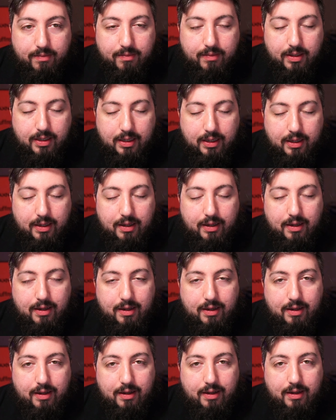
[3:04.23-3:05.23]

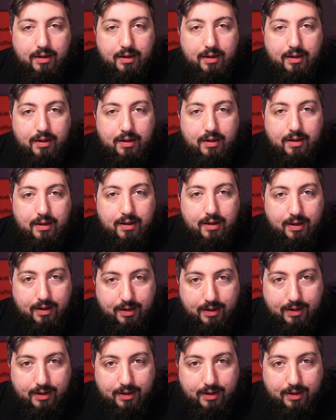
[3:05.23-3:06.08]
(no one is talking)